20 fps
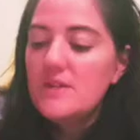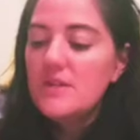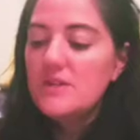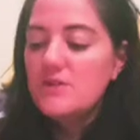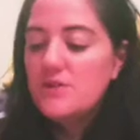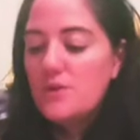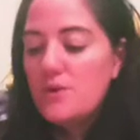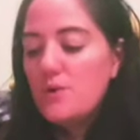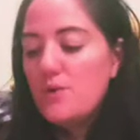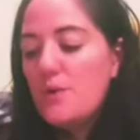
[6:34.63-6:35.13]

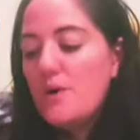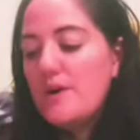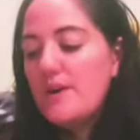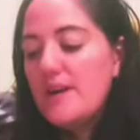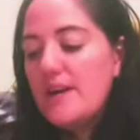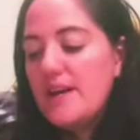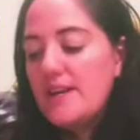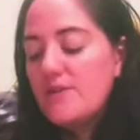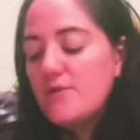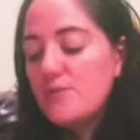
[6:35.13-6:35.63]
So
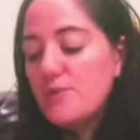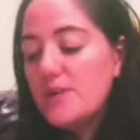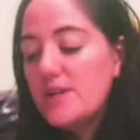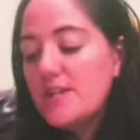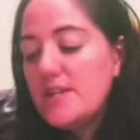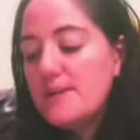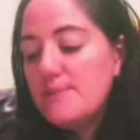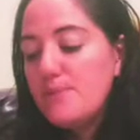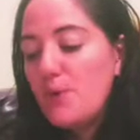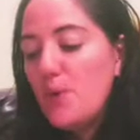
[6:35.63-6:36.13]
it's
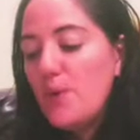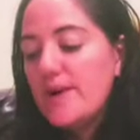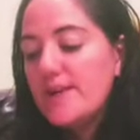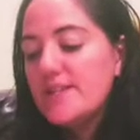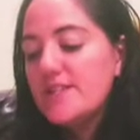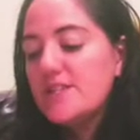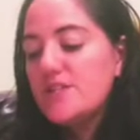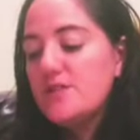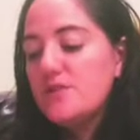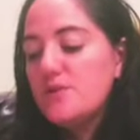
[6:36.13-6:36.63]
really
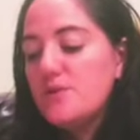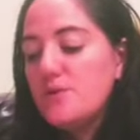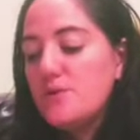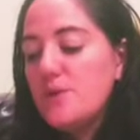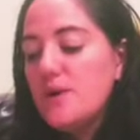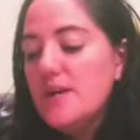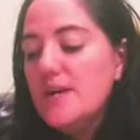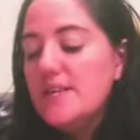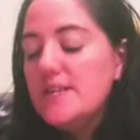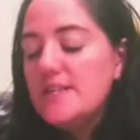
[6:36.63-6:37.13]
important to
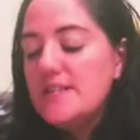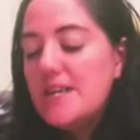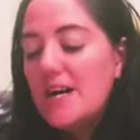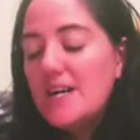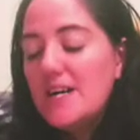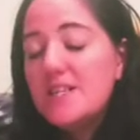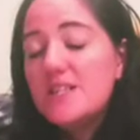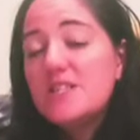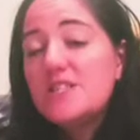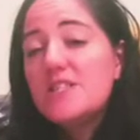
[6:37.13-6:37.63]

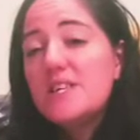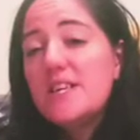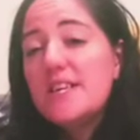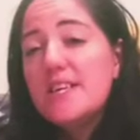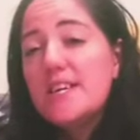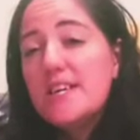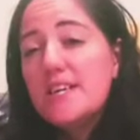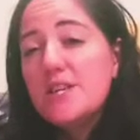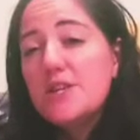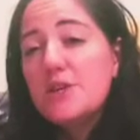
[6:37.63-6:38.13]
not just
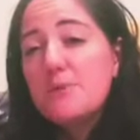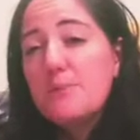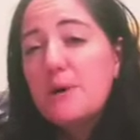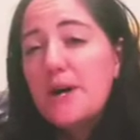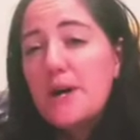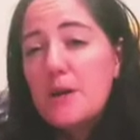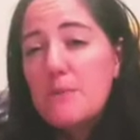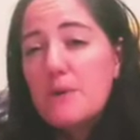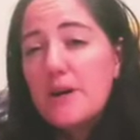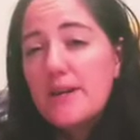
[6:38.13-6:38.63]
engage your
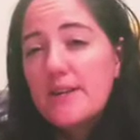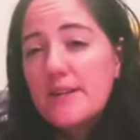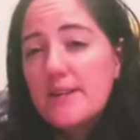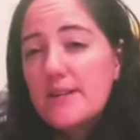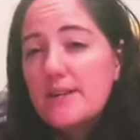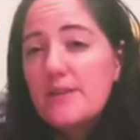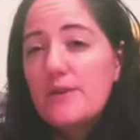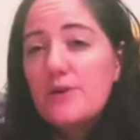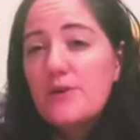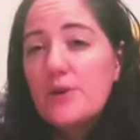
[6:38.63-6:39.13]
Pada Bandha
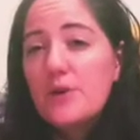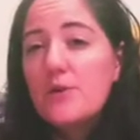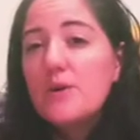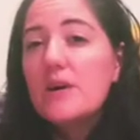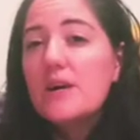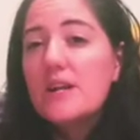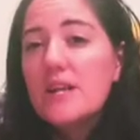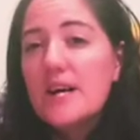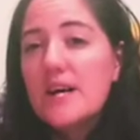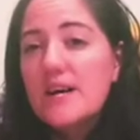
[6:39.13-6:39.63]
in your yoga
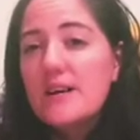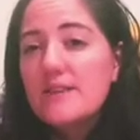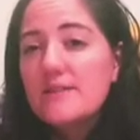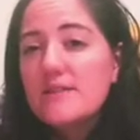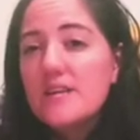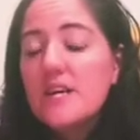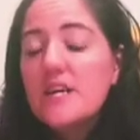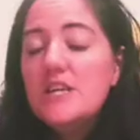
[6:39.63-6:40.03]
class